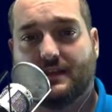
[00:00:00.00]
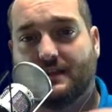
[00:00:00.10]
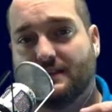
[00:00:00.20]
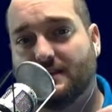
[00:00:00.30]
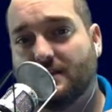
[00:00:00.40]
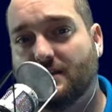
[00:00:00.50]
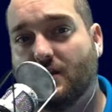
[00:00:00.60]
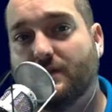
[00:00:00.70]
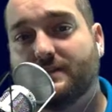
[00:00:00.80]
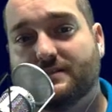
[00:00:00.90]
and
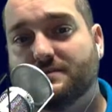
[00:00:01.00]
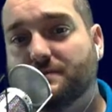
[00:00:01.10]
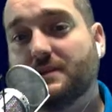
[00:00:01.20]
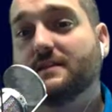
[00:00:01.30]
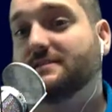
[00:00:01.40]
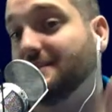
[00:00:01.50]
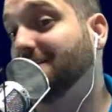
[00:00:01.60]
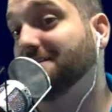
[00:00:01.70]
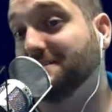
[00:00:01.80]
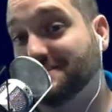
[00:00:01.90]
know that there's a plus
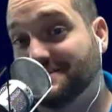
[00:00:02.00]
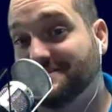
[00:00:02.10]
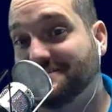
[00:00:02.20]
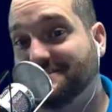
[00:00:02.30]
side to this.